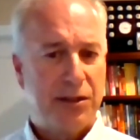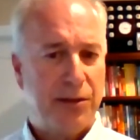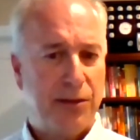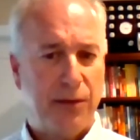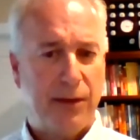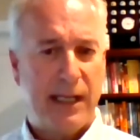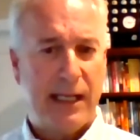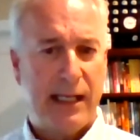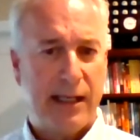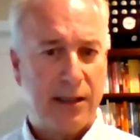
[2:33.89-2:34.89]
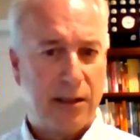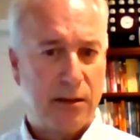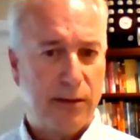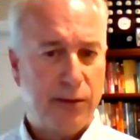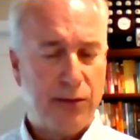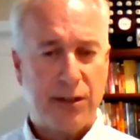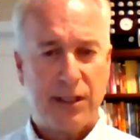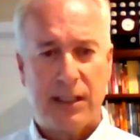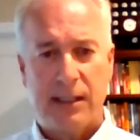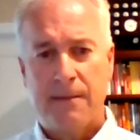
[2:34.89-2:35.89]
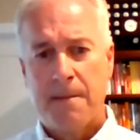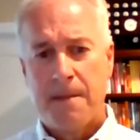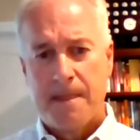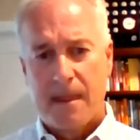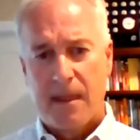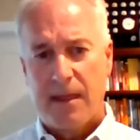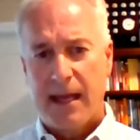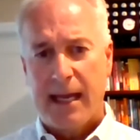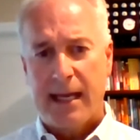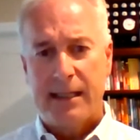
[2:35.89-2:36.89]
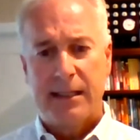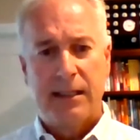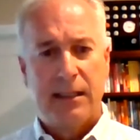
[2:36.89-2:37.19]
to the conclusion that